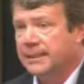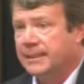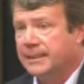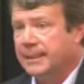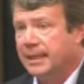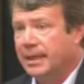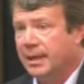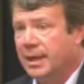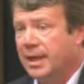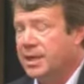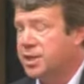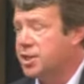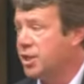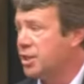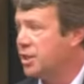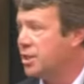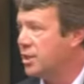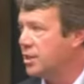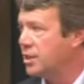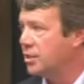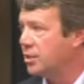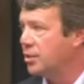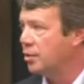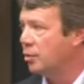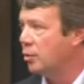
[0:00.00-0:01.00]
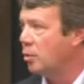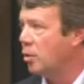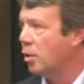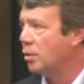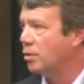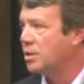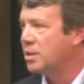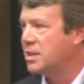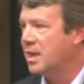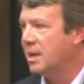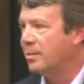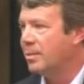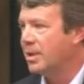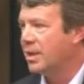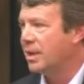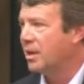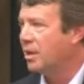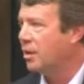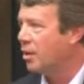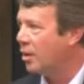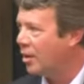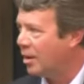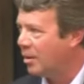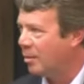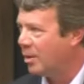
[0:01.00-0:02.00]
And just to quote some that
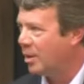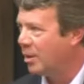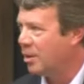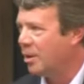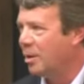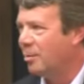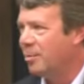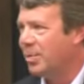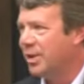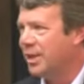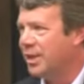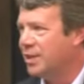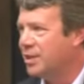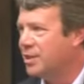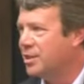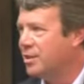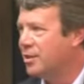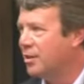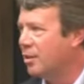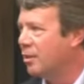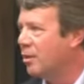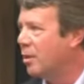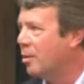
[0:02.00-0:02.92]
are not our companies,